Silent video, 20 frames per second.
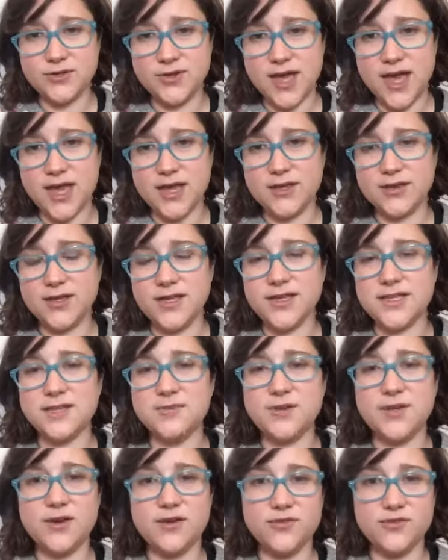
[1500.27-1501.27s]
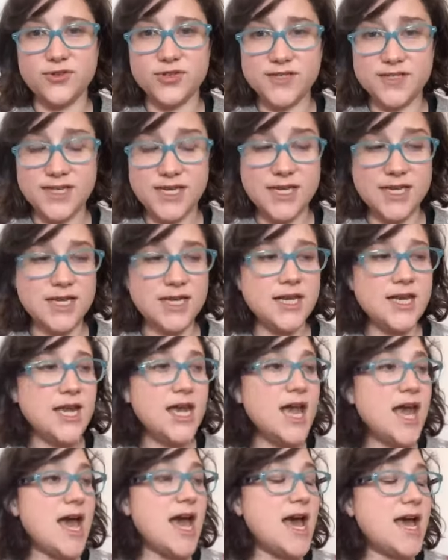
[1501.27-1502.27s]
do that, you need to be overseen,
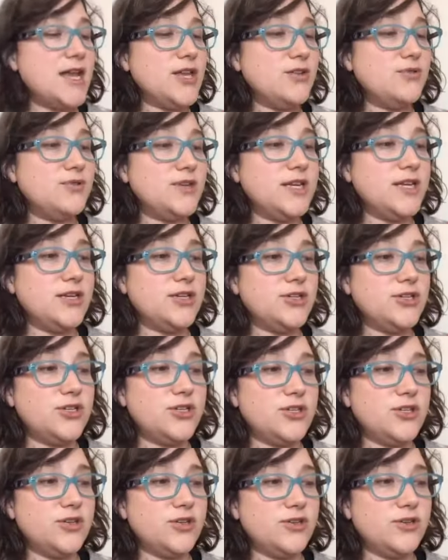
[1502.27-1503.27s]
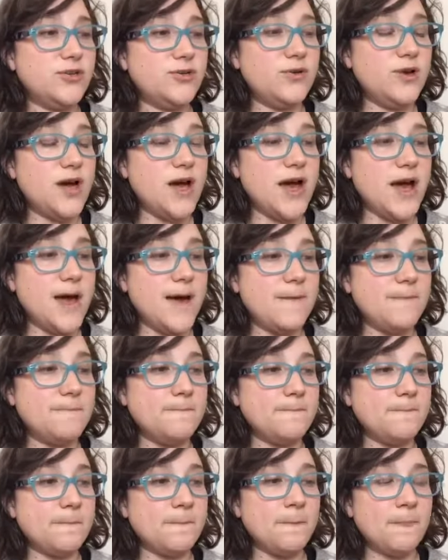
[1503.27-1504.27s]
and you need to
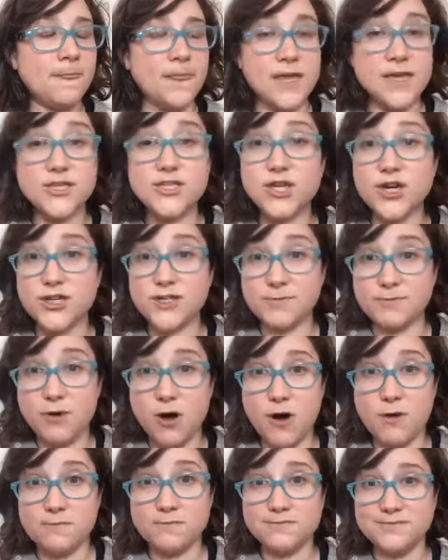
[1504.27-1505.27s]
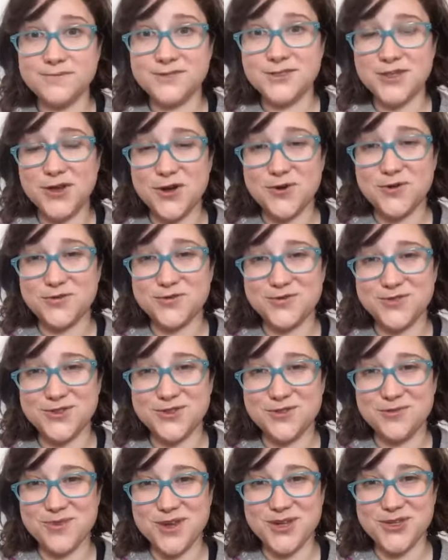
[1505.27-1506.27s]
start small. So
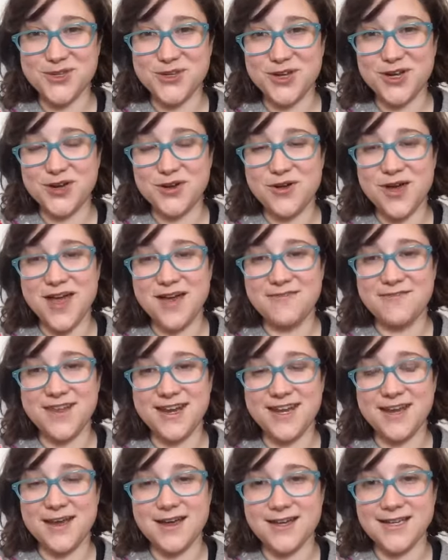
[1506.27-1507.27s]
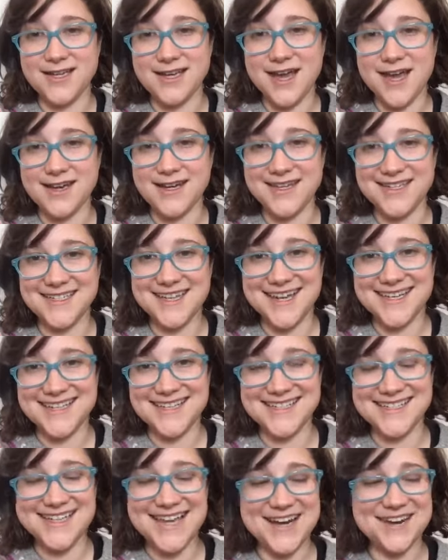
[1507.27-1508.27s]
make sure you don't have any
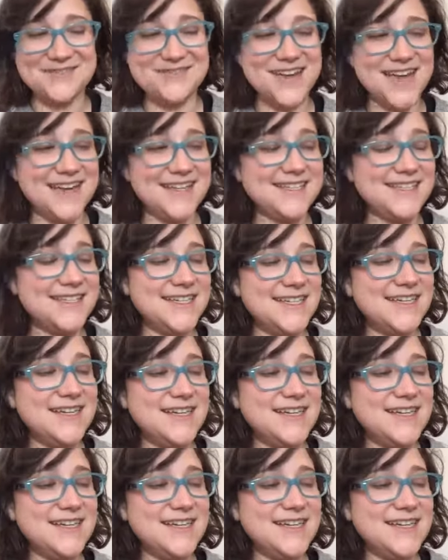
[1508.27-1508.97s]
unintended side effects.